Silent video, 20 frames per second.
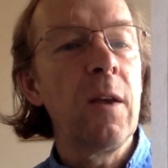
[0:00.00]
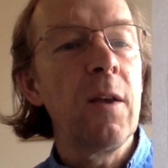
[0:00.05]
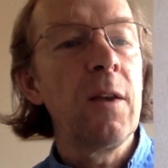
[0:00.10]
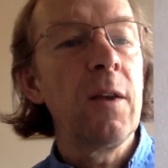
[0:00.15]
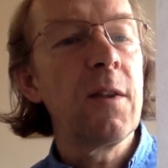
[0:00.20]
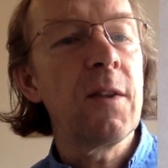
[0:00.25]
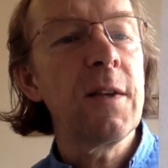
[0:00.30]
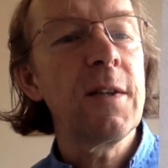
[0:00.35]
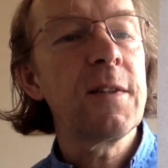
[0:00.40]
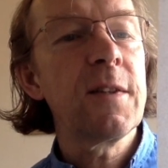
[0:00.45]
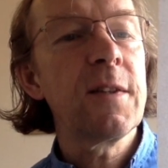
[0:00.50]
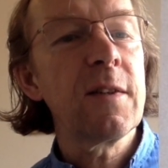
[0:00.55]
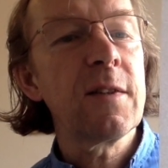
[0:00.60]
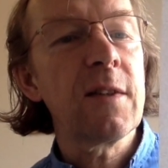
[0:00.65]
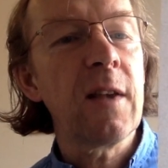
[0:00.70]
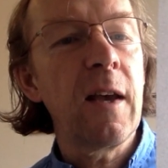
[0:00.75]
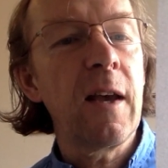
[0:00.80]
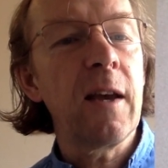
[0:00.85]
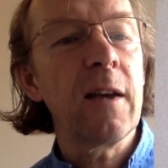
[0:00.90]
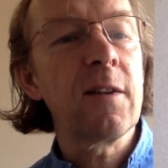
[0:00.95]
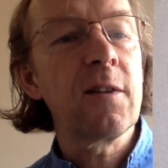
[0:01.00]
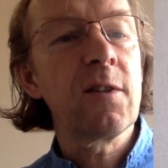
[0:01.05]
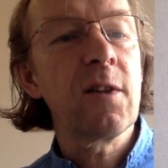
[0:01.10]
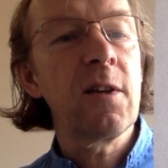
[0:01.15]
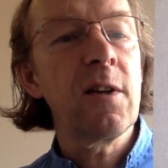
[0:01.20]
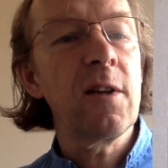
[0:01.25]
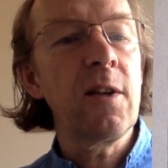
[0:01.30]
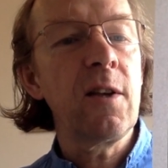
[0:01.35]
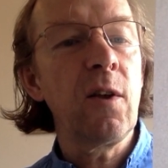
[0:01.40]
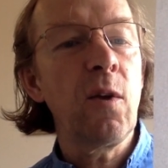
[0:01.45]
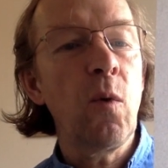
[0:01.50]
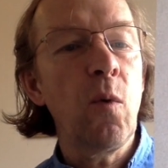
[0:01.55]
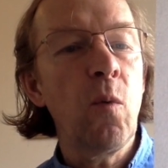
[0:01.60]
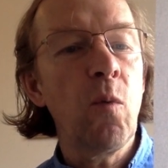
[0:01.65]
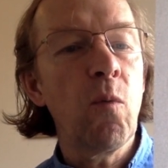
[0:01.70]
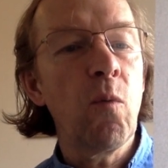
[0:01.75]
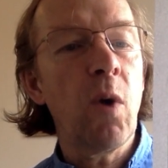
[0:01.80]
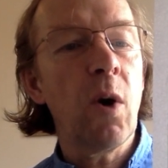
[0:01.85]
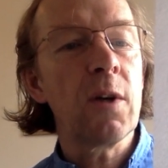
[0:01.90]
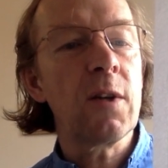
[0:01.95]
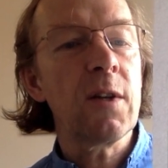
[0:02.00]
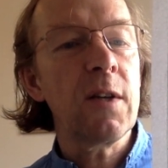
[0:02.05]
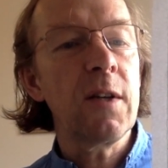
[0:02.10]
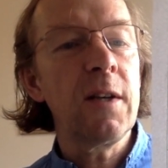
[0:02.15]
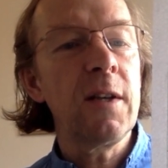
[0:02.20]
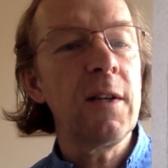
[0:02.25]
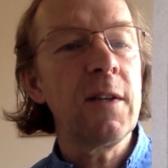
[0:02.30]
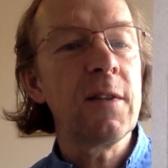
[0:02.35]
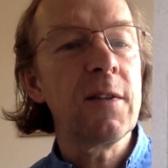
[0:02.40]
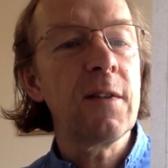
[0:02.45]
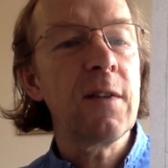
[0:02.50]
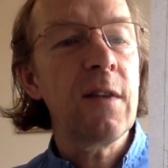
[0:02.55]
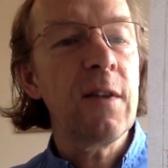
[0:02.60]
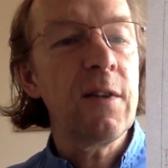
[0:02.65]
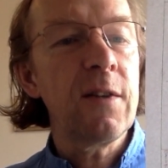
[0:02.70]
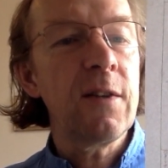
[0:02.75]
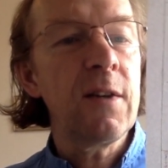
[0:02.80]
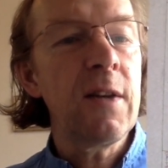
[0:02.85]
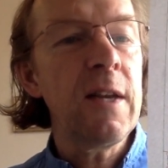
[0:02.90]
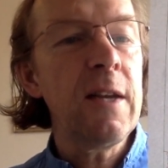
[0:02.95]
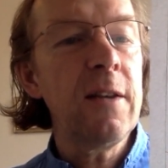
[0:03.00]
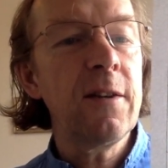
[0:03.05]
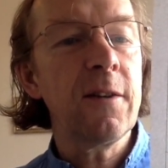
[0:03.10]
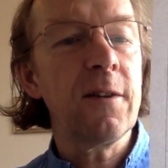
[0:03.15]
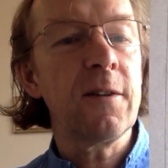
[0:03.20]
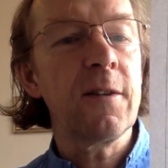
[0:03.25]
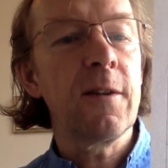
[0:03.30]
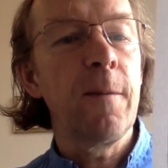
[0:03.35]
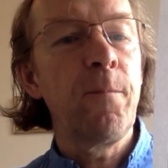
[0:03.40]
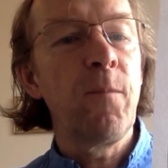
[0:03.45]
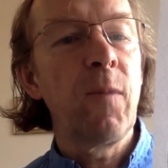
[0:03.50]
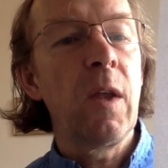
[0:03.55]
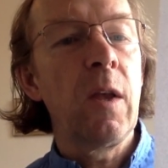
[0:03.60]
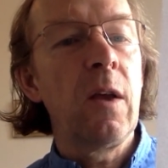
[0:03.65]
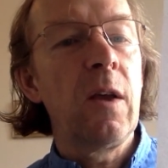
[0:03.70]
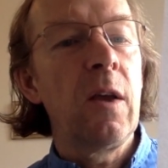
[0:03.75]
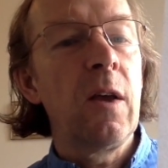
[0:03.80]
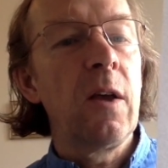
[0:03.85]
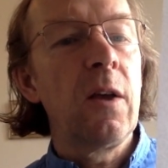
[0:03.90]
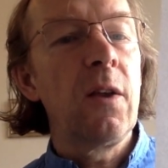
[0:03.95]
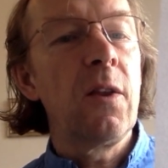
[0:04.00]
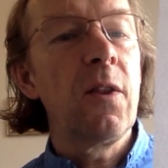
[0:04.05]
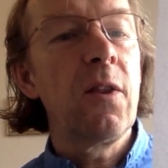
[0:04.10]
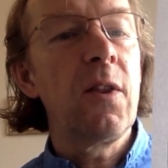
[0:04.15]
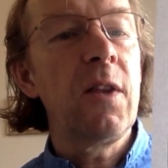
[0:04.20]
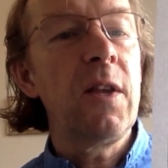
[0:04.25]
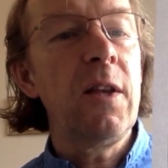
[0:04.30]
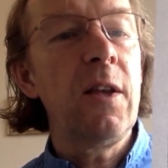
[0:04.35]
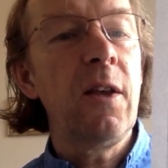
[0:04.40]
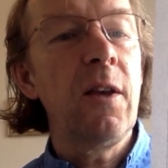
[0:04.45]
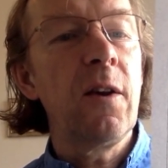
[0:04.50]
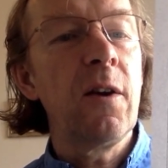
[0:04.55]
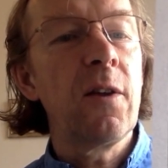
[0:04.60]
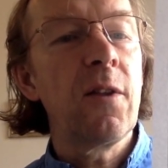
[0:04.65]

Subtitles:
this is actually what is needed. The